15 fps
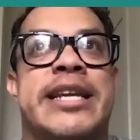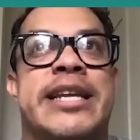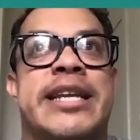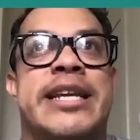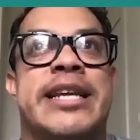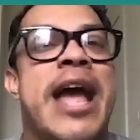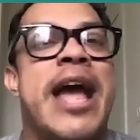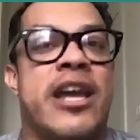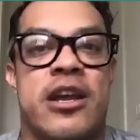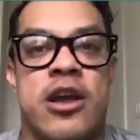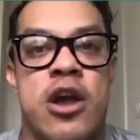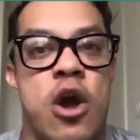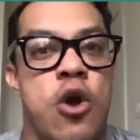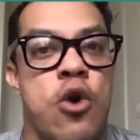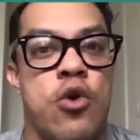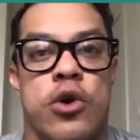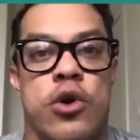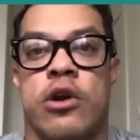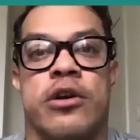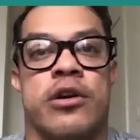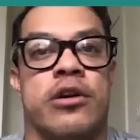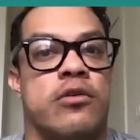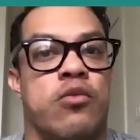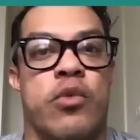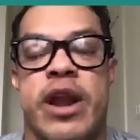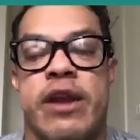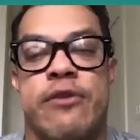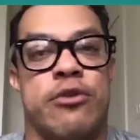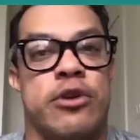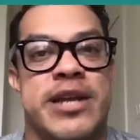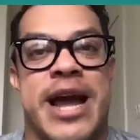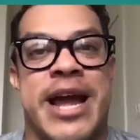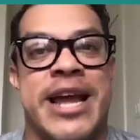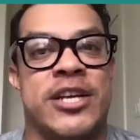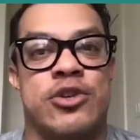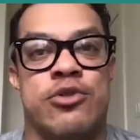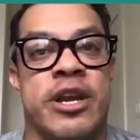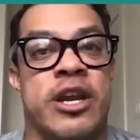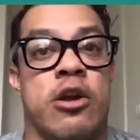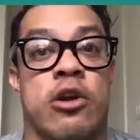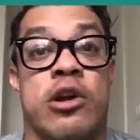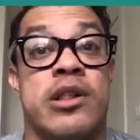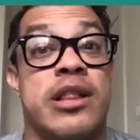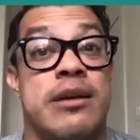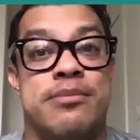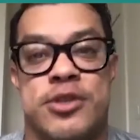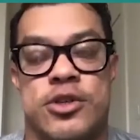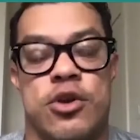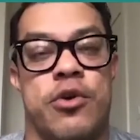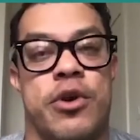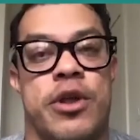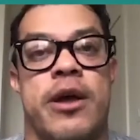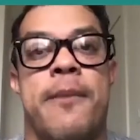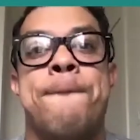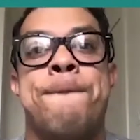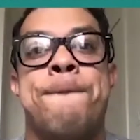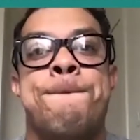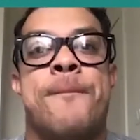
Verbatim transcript: a diet coke or whatever diet drink or club soda